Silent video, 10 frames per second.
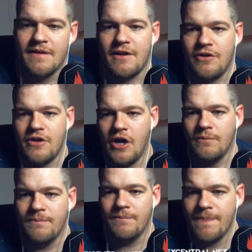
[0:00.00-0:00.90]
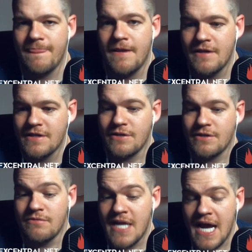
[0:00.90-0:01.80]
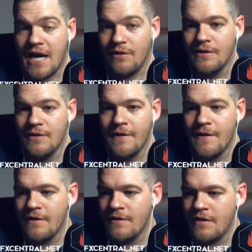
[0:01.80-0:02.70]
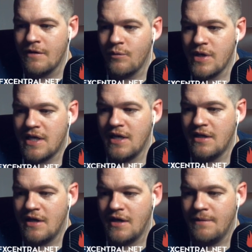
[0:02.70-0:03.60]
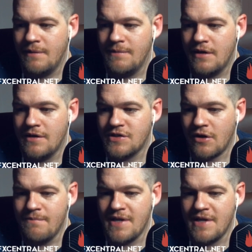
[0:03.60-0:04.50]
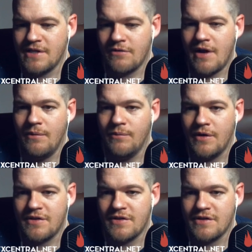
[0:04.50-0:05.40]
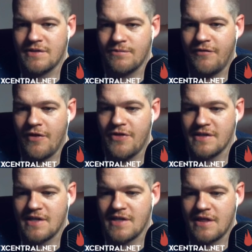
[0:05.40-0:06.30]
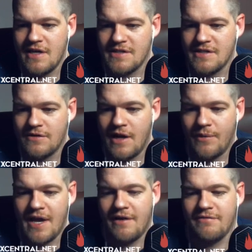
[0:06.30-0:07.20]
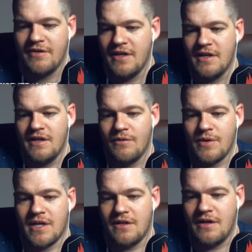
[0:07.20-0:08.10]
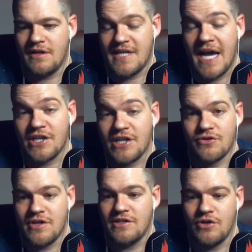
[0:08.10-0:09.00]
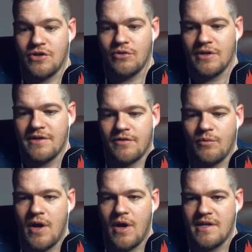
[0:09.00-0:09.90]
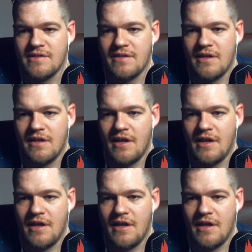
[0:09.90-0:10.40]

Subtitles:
There you go. So now we can start messing around with some fun things like this. So now we can texture things in totally different ways